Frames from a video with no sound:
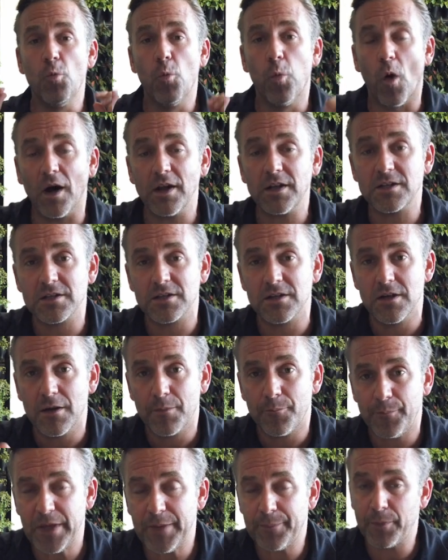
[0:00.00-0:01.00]
you want
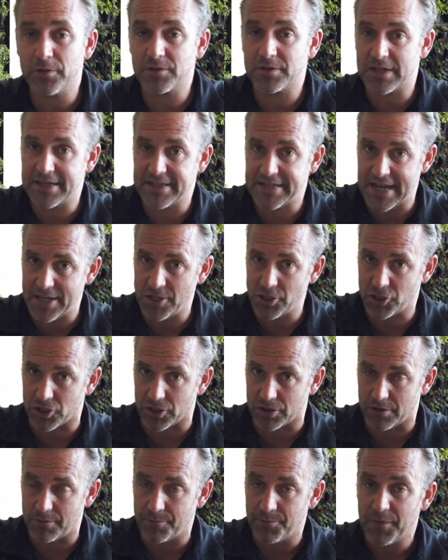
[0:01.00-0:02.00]
people's
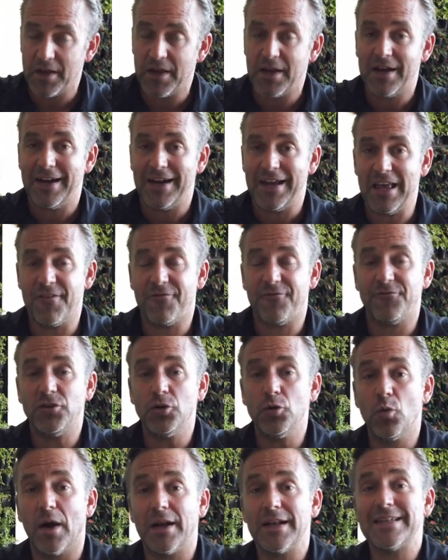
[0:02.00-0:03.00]
attention
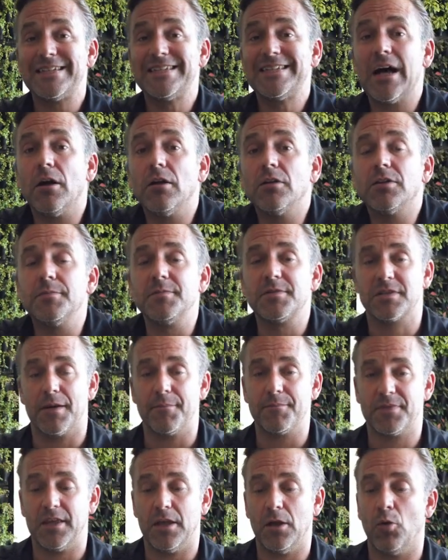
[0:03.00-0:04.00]
if you want to tell them
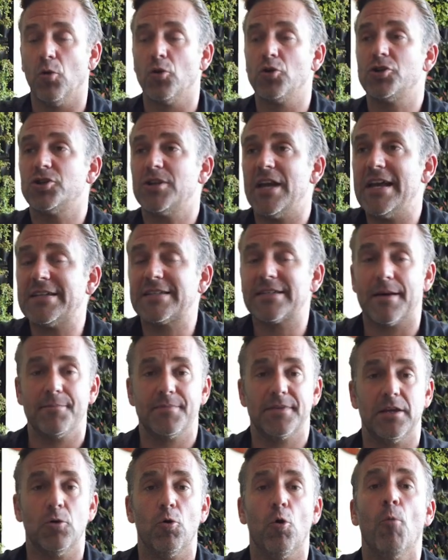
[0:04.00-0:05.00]
something or share
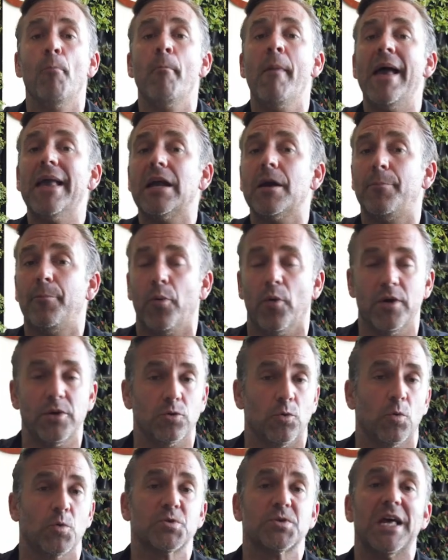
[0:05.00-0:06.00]
something or make a
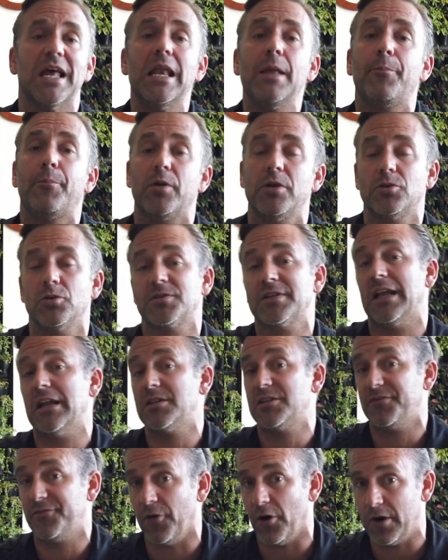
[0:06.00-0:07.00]
point or sell a print or
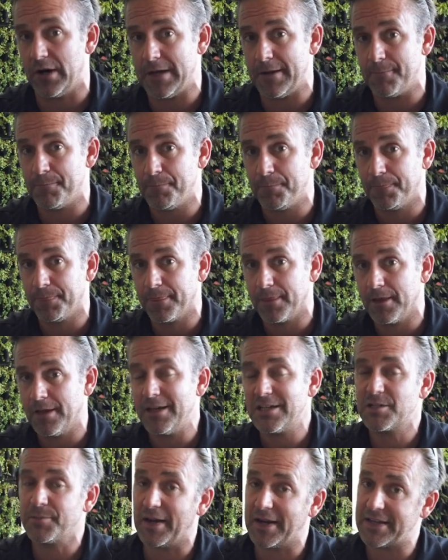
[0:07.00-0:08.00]
sell a safari.
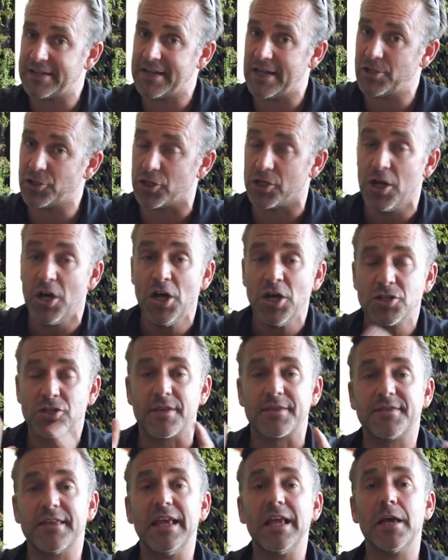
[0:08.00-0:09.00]
It's about attention.
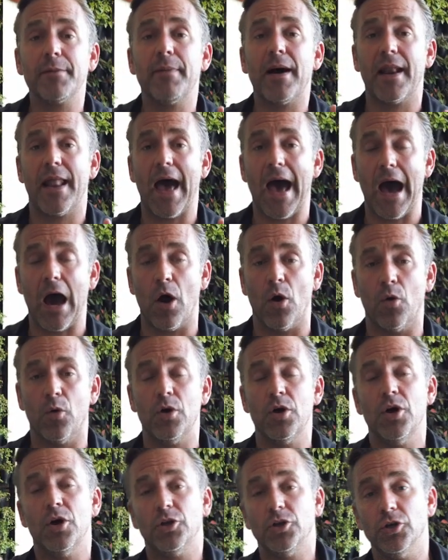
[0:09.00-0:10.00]
So think about
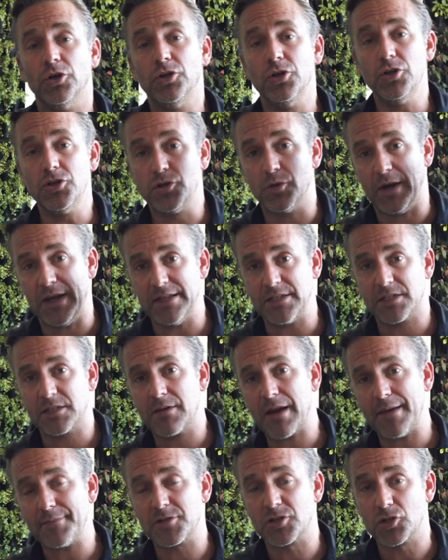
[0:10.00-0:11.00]
how you use your
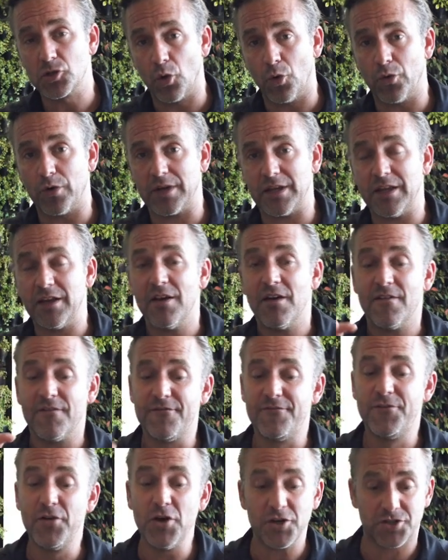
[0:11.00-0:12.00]
Instagram story
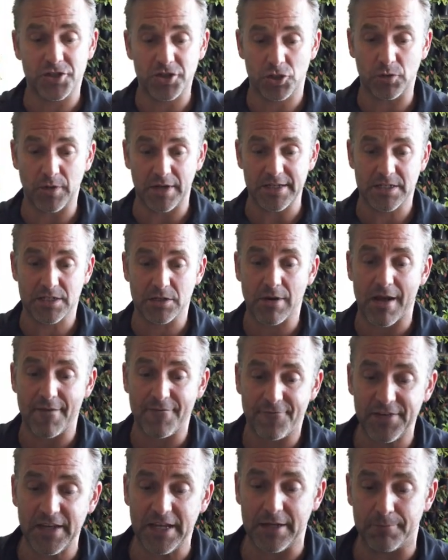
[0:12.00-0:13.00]
versus your
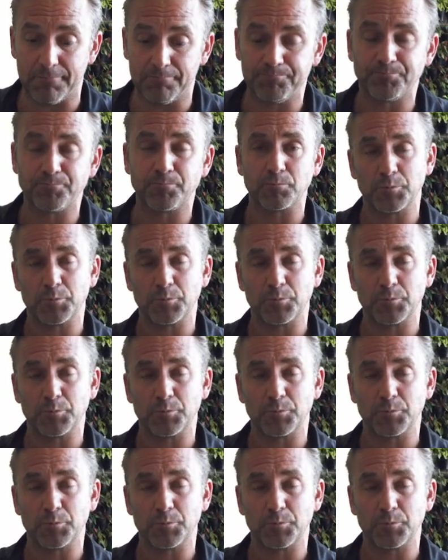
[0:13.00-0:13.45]
Instagram feed.